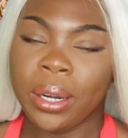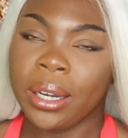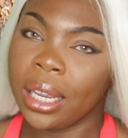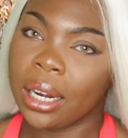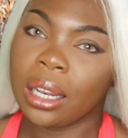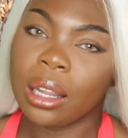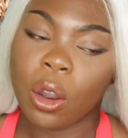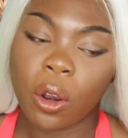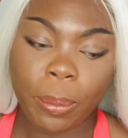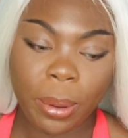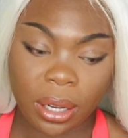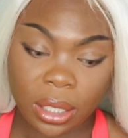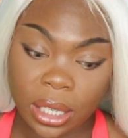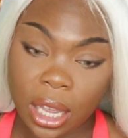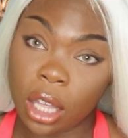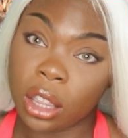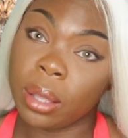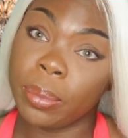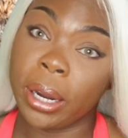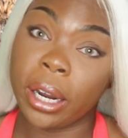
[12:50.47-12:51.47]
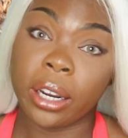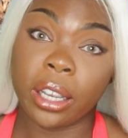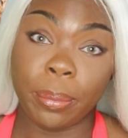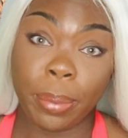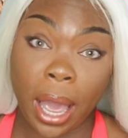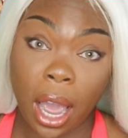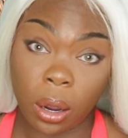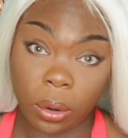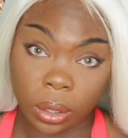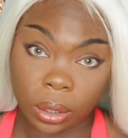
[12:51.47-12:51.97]
we need a little bit of South American
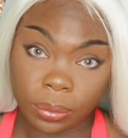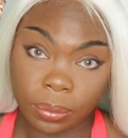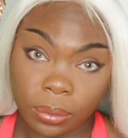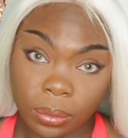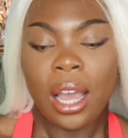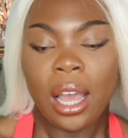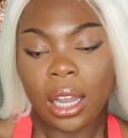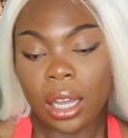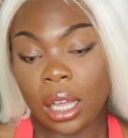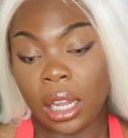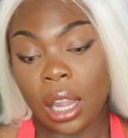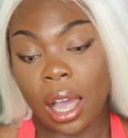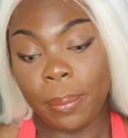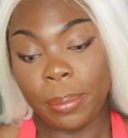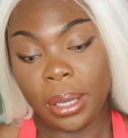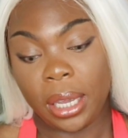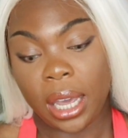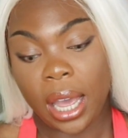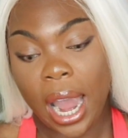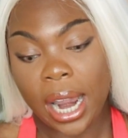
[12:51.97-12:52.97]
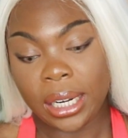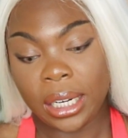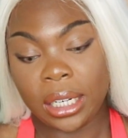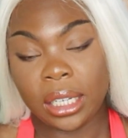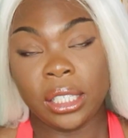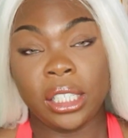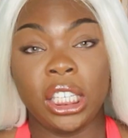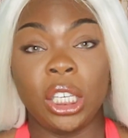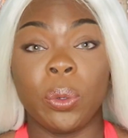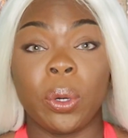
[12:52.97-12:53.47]
power. Colombia, I need
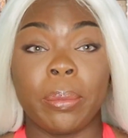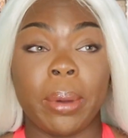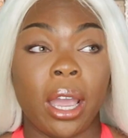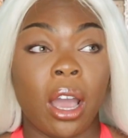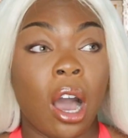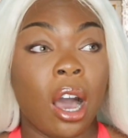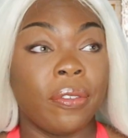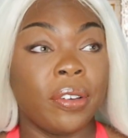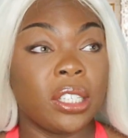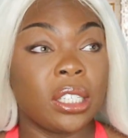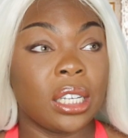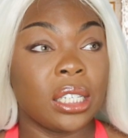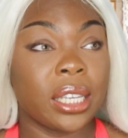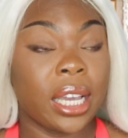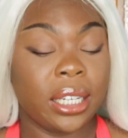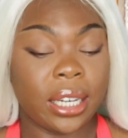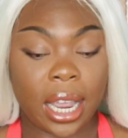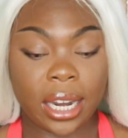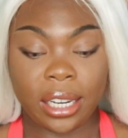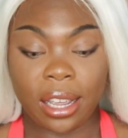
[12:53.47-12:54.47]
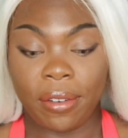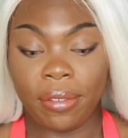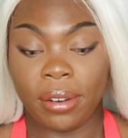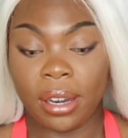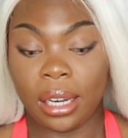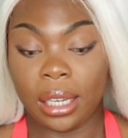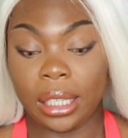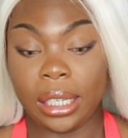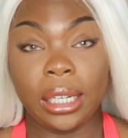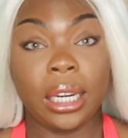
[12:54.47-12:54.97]
to see you in my office, because I
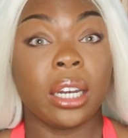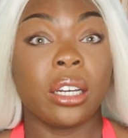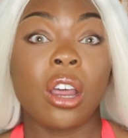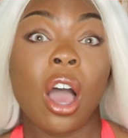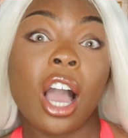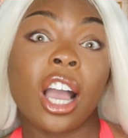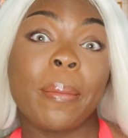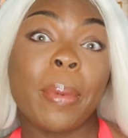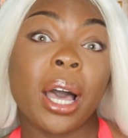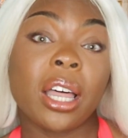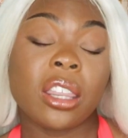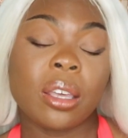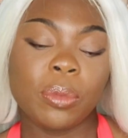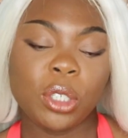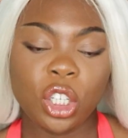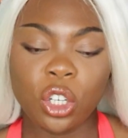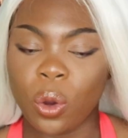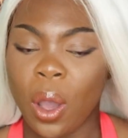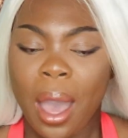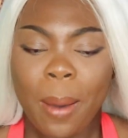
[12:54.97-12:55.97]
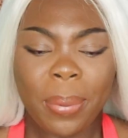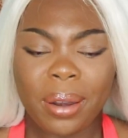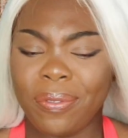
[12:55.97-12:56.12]
definitely need to talk about them too.